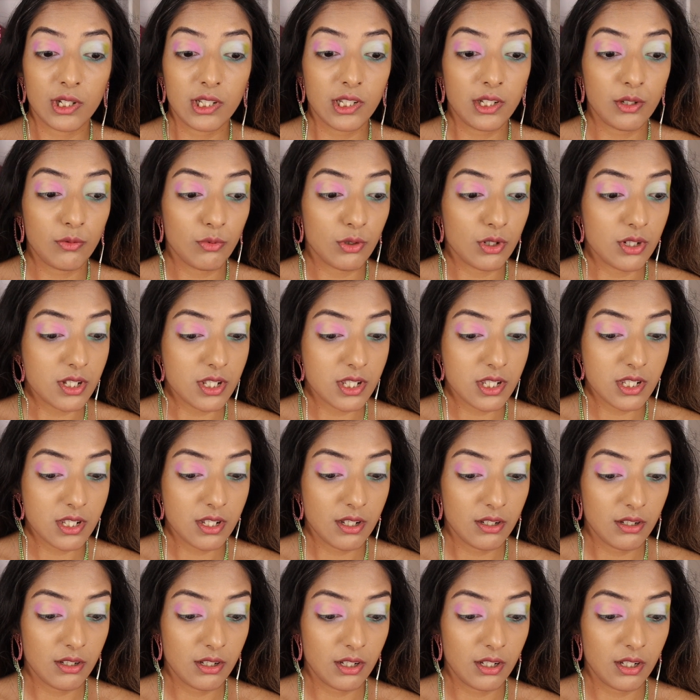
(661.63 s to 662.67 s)
while it
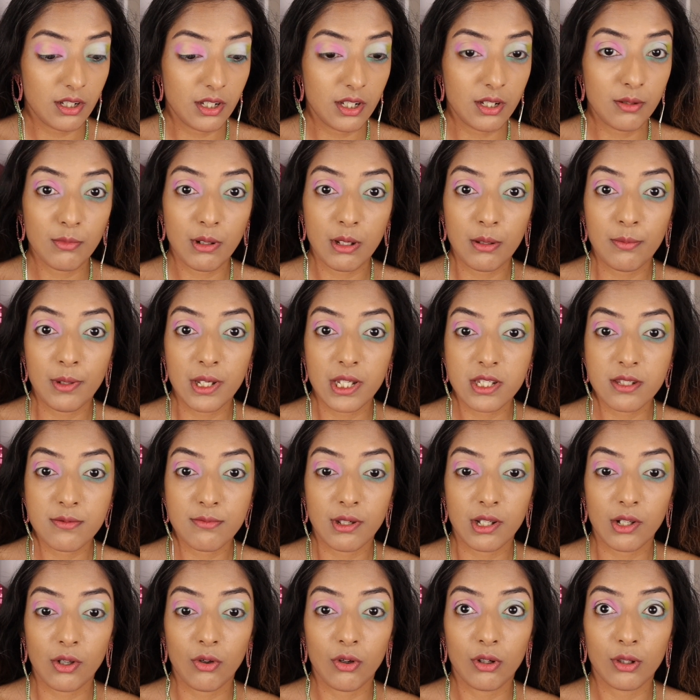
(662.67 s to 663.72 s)
was in my
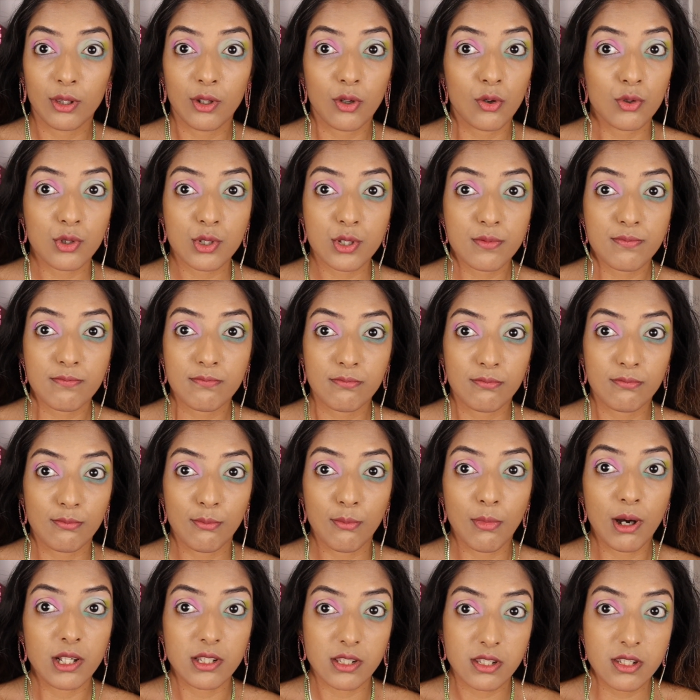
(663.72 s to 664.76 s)
basement all those
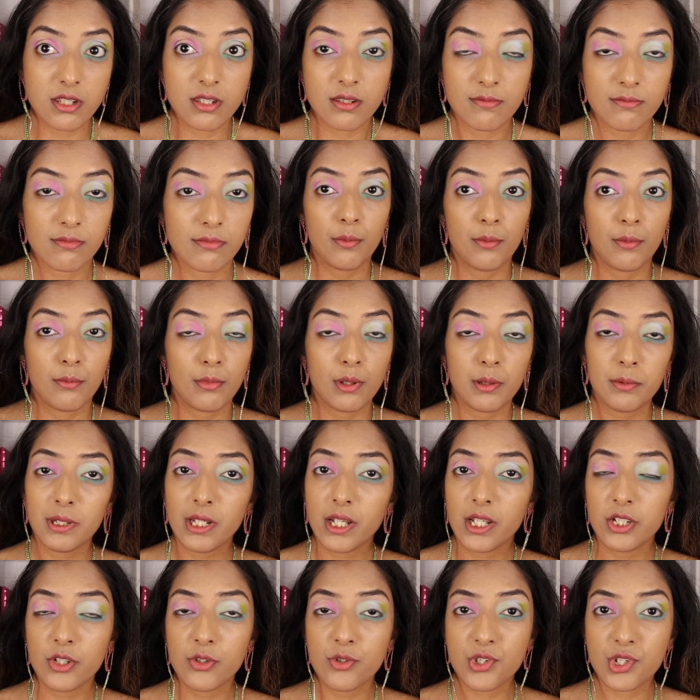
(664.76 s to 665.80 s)
months.
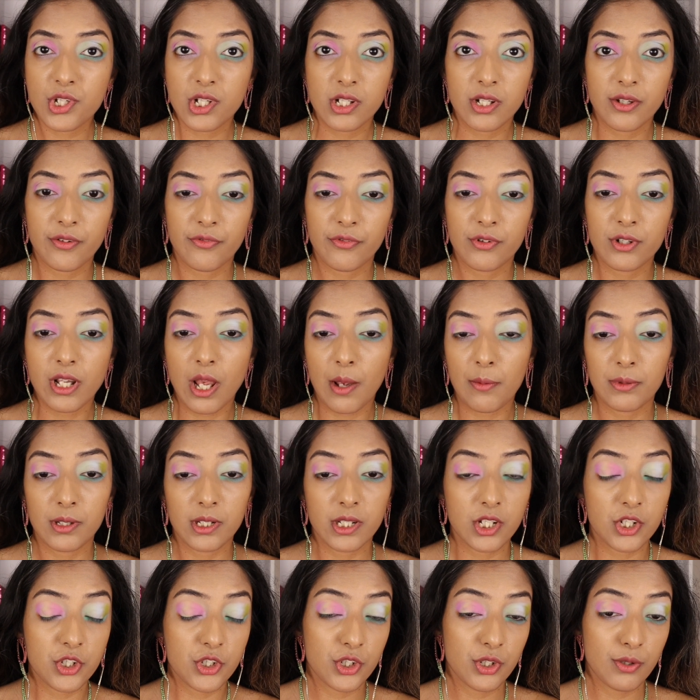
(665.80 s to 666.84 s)
Maybe I used a different
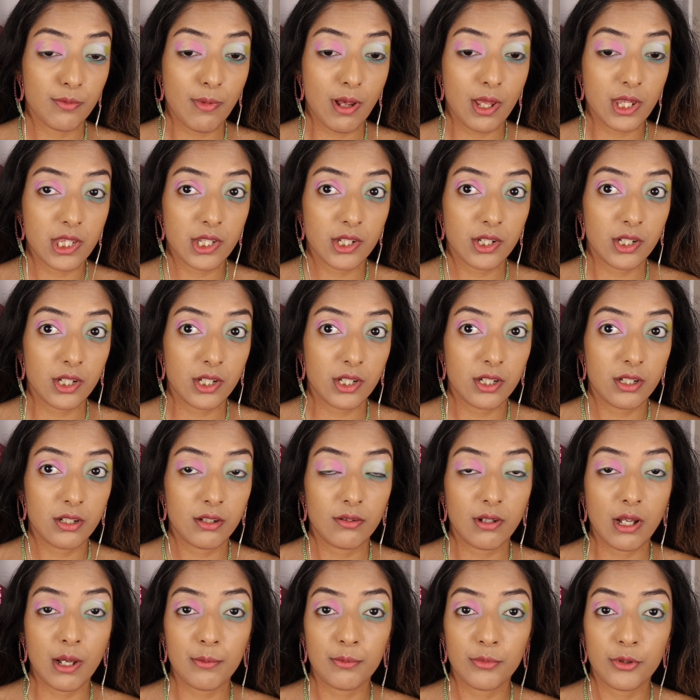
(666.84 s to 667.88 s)
application method.
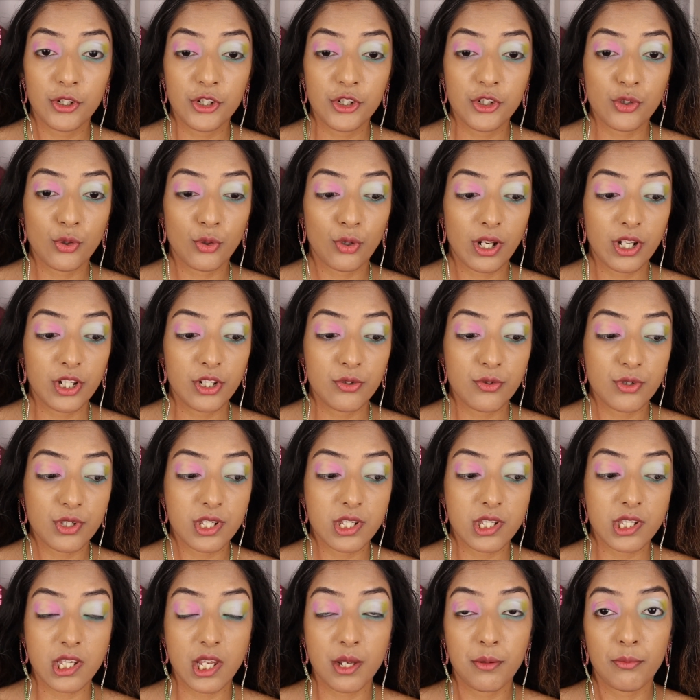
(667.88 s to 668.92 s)
I'm pretty sure I
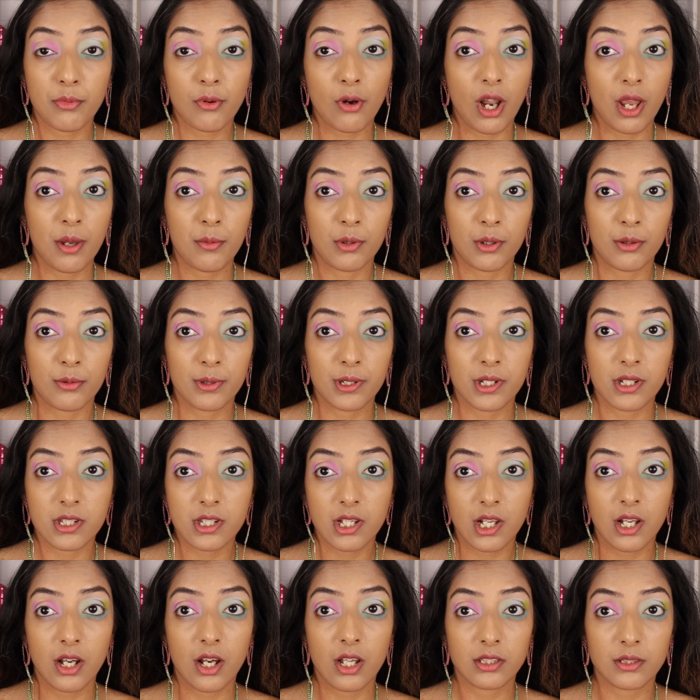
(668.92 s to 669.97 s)
used the same primer
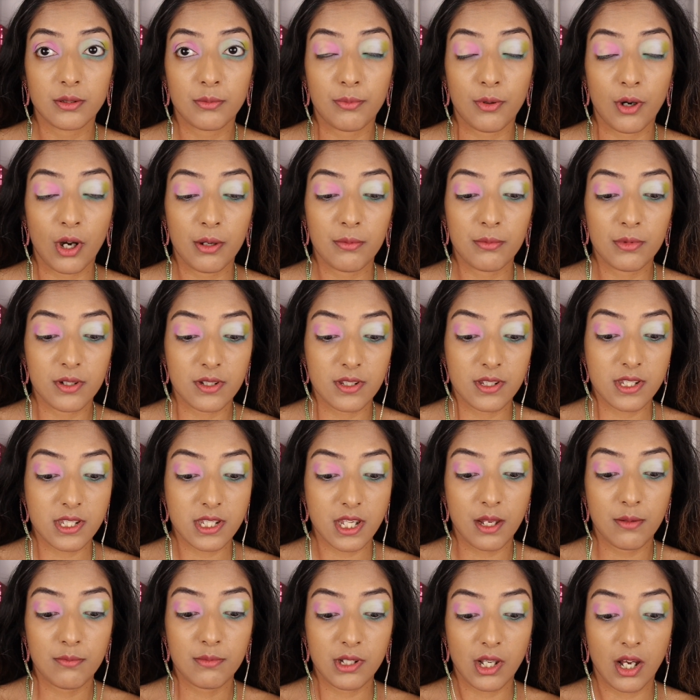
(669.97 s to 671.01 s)
because I got the primer the
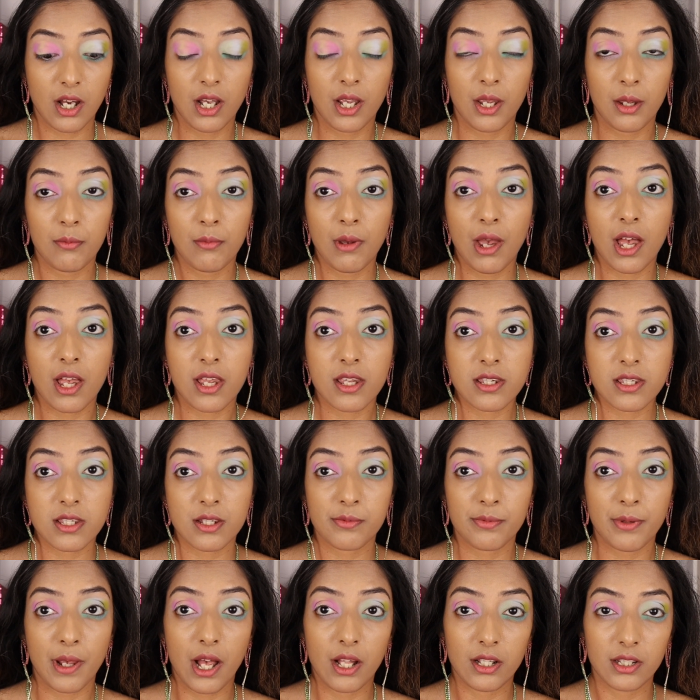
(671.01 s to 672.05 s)
same time as
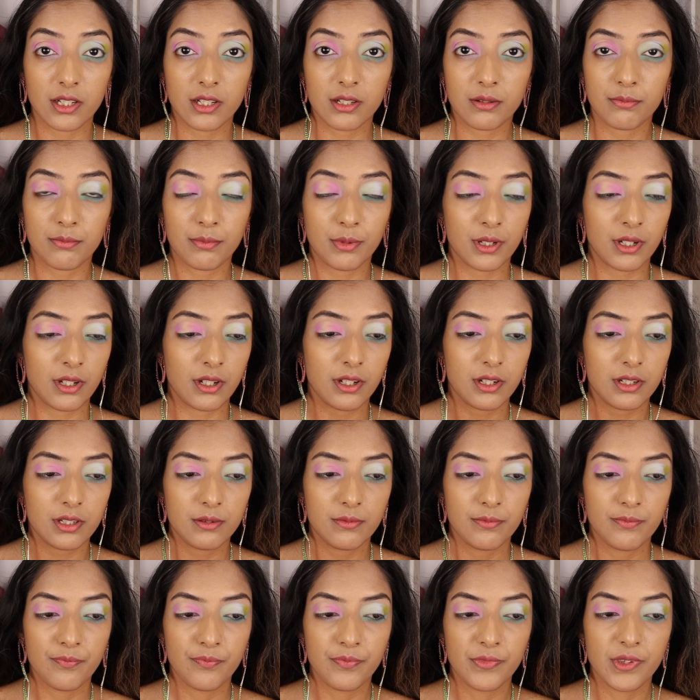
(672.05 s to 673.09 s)
the palette, but